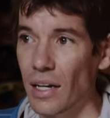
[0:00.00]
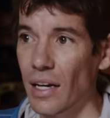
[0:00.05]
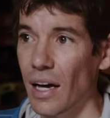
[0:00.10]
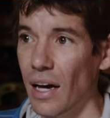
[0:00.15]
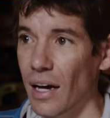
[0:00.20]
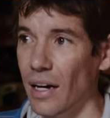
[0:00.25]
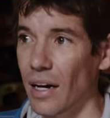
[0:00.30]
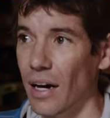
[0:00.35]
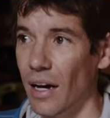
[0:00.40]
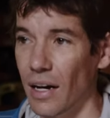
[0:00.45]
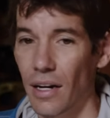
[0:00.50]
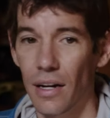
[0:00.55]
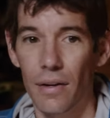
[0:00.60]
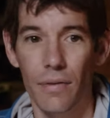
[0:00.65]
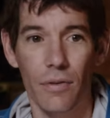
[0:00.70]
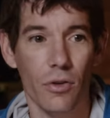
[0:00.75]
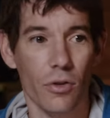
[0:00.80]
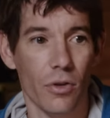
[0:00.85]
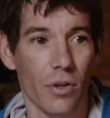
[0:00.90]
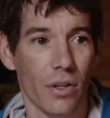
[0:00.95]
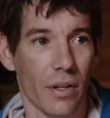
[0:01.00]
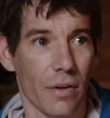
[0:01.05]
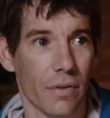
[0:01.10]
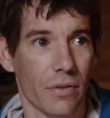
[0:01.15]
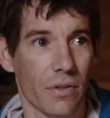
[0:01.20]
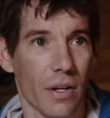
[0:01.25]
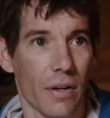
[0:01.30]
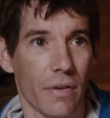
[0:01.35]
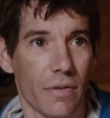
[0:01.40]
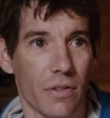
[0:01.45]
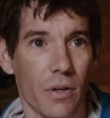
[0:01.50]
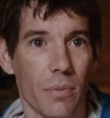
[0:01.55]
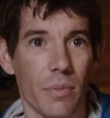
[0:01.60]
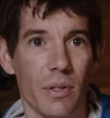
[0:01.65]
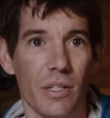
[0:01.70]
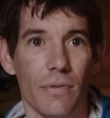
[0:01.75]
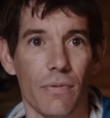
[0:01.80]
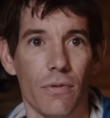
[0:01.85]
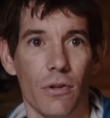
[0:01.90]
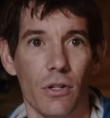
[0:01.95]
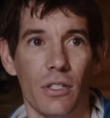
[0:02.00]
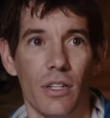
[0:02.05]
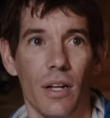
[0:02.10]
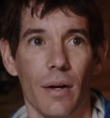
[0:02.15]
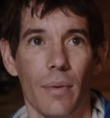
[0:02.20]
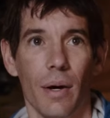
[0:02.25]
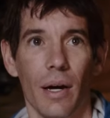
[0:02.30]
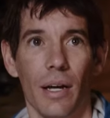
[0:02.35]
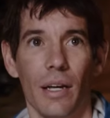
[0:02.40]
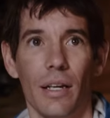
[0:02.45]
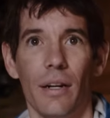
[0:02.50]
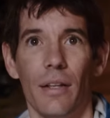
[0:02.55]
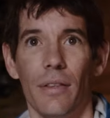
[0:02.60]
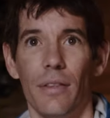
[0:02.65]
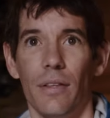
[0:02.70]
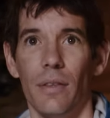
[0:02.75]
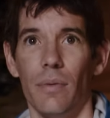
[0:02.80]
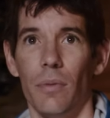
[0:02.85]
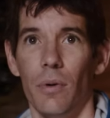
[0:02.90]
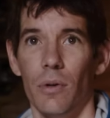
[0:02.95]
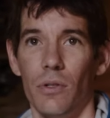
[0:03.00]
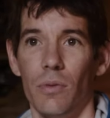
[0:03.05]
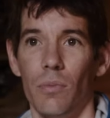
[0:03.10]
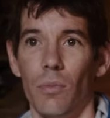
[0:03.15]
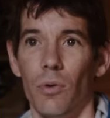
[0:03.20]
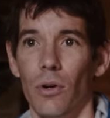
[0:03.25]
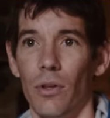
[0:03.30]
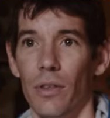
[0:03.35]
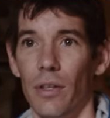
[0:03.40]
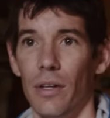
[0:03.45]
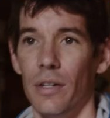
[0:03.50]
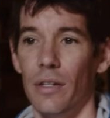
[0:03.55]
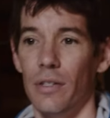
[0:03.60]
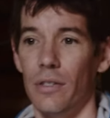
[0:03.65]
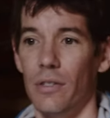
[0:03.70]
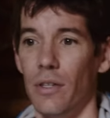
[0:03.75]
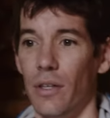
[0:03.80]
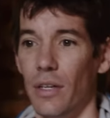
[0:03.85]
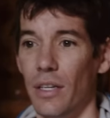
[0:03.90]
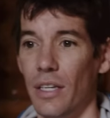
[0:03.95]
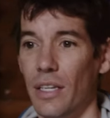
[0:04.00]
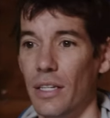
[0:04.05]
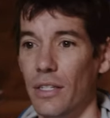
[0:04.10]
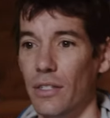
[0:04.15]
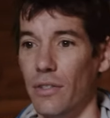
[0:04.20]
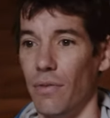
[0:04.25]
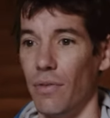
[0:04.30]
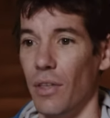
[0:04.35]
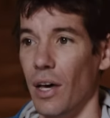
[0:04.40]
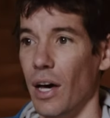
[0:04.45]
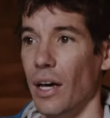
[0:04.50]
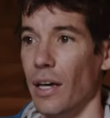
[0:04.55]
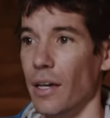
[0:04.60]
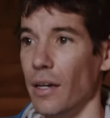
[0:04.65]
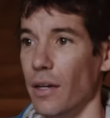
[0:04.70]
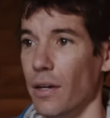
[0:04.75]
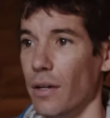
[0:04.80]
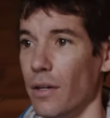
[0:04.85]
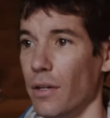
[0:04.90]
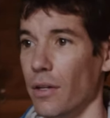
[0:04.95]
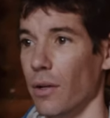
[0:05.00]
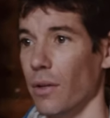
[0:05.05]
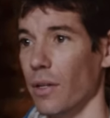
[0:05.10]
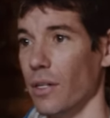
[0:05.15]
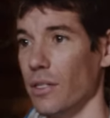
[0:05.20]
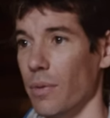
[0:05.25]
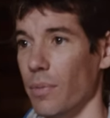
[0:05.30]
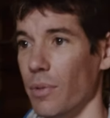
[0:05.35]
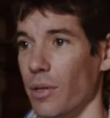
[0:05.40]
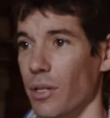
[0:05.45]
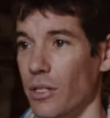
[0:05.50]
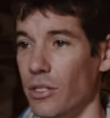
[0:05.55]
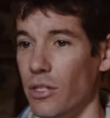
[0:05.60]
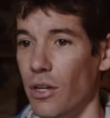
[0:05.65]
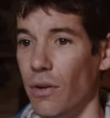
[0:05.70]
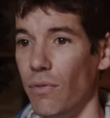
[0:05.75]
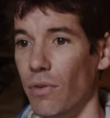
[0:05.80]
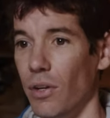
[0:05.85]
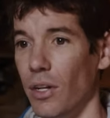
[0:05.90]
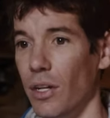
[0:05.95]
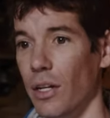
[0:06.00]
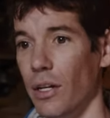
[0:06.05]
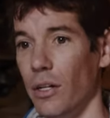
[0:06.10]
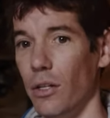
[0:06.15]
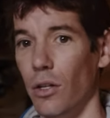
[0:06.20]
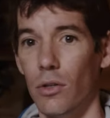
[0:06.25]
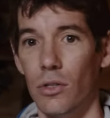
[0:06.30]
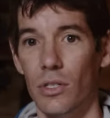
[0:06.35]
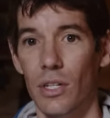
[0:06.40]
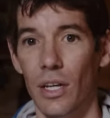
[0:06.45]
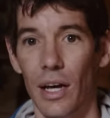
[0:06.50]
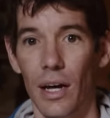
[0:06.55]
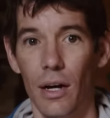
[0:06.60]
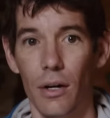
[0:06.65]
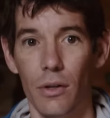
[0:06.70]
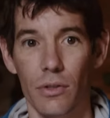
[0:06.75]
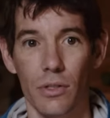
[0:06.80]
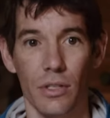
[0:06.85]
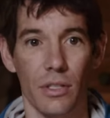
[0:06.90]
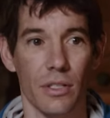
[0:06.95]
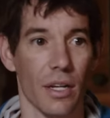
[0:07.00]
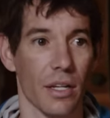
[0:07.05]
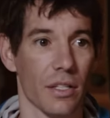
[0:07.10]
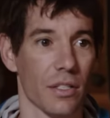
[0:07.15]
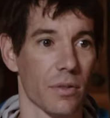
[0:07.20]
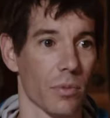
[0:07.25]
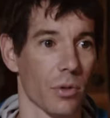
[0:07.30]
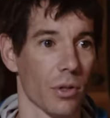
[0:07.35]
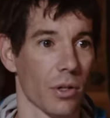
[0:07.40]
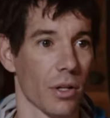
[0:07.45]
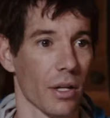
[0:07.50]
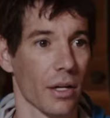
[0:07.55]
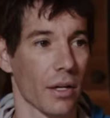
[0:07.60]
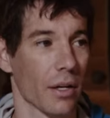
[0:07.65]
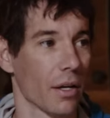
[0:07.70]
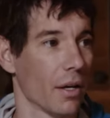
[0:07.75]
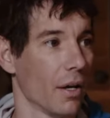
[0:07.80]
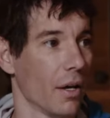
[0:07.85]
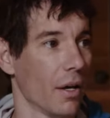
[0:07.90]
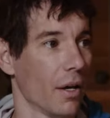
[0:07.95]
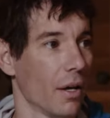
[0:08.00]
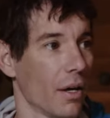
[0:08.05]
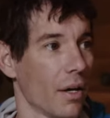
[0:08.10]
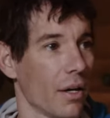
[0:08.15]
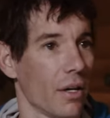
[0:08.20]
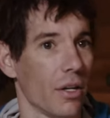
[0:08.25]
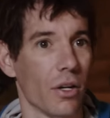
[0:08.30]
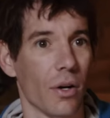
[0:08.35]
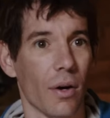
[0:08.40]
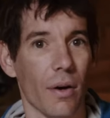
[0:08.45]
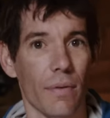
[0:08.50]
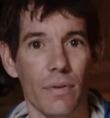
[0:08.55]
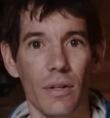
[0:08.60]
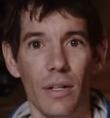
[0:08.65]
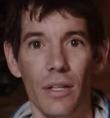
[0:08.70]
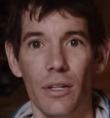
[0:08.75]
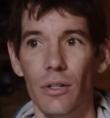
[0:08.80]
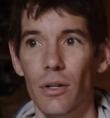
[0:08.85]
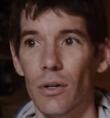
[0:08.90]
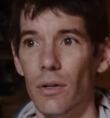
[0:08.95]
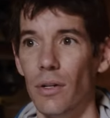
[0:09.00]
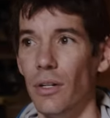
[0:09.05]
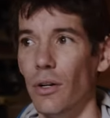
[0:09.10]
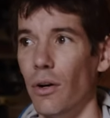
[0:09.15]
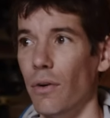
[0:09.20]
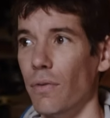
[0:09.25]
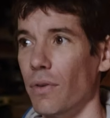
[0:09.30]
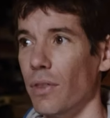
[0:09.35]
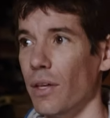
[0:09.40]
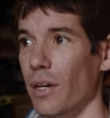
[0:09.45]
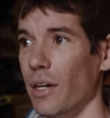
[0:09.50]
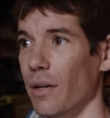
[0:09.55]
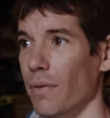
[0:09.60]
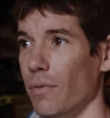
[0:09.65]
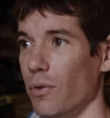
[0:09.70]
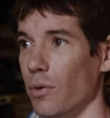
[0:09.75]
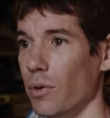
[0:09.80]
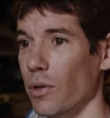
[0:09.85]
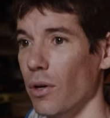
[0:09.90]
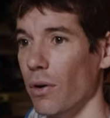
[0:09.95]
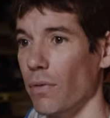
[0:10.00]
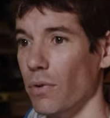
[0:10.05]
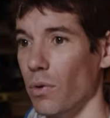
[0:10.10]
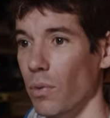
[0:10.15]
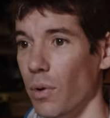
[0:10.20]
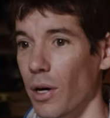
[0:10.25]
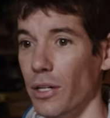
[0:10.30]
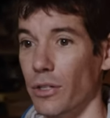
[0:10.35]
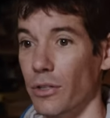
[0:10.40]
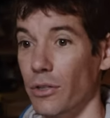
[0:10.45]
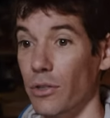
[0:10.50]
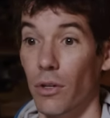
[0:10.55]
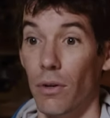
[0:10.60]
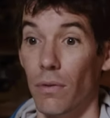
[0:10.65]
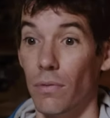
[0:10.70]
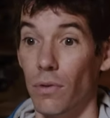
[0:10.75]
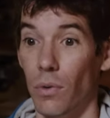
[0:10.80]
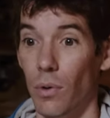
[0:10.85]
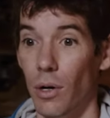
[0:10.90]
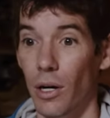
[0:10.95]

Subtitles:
I kind of agree that if somebody's first time hiking, I think the most important thing is the ease of the hike, you know, like something that's convenient, close to house, accessible. Like, you know, I feel like you don't need to overthink it. If you want to go for a walk, just go for a